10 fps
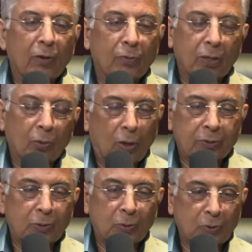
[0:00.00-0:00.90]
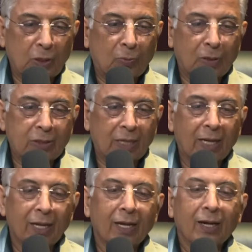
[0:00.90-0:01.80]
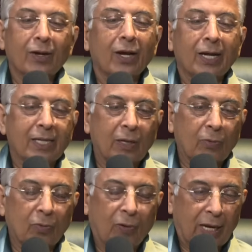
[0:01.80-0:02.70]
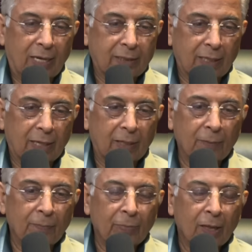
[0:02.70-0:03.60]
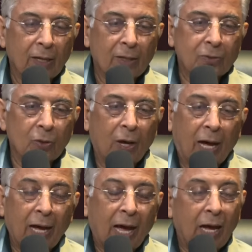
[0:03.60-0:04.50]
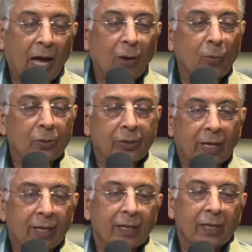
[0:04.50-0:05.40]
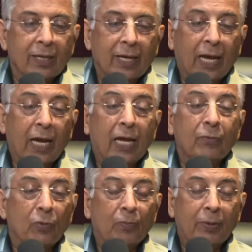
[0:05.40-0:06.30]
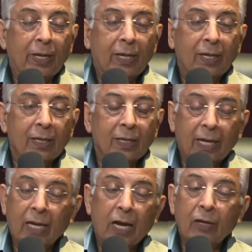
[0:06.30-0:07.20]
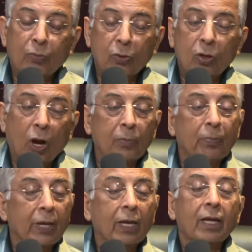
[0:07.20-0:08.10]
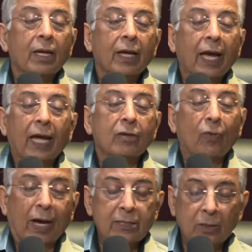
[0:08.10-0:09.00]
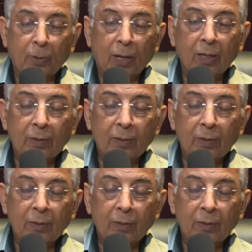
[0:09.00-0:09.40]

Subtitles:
with the Constitution will say clearly they were violating it. So I would think it would not be advisable